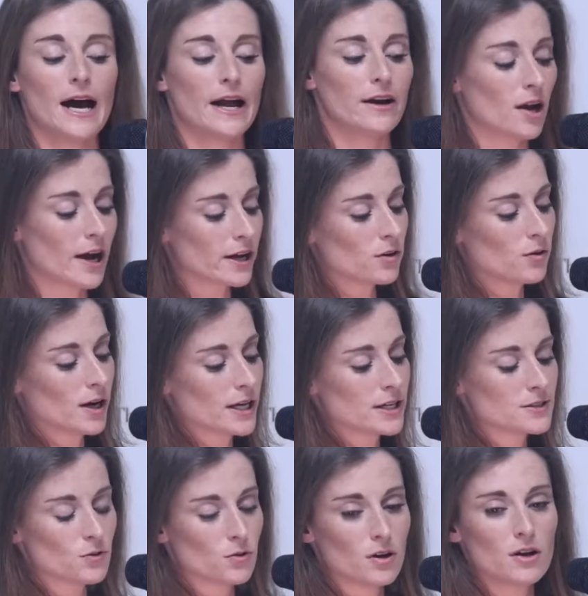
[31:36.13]
And
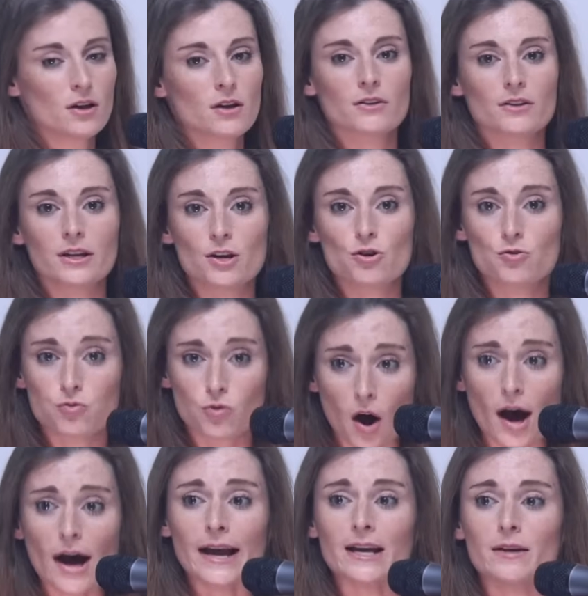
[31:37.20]
likewise, the
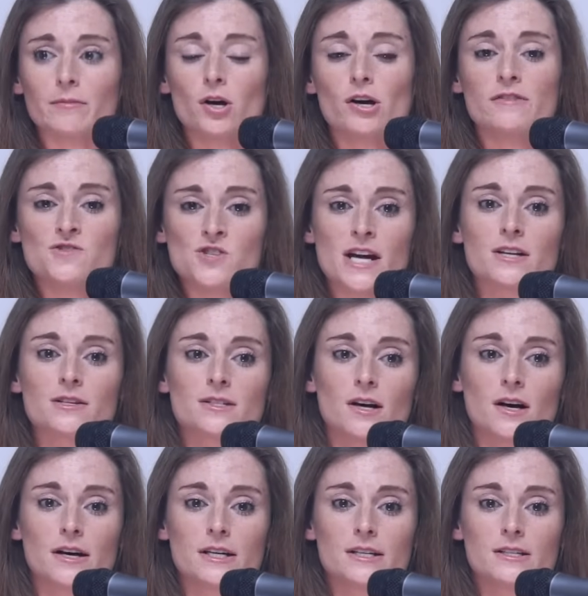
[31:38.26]
crime of
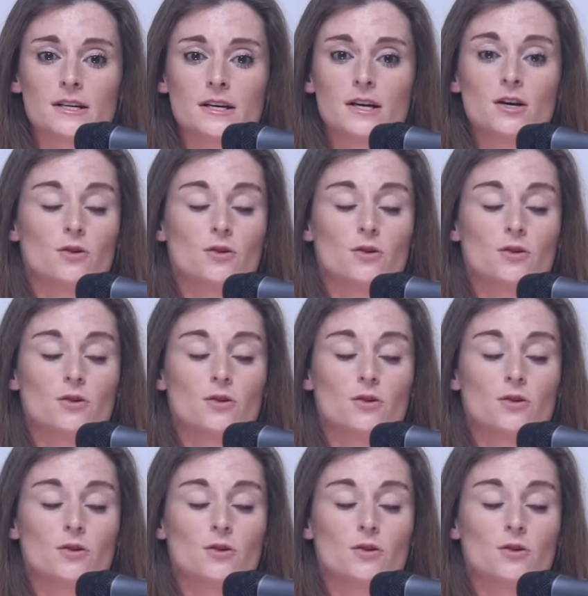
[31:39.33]
genocide